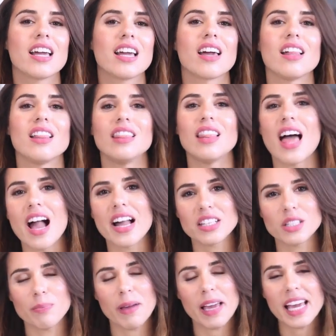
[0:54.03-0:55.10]

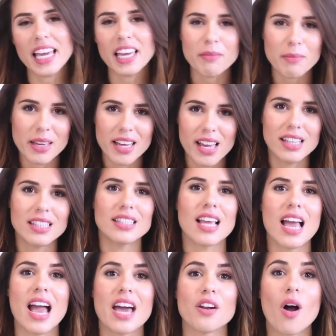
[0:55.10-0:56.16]
collect payments,
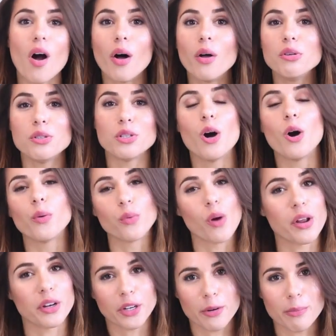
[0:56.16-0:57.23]
and also
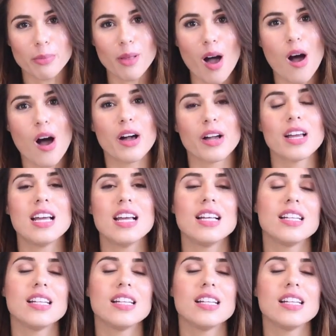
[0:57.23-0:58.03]
run your blog,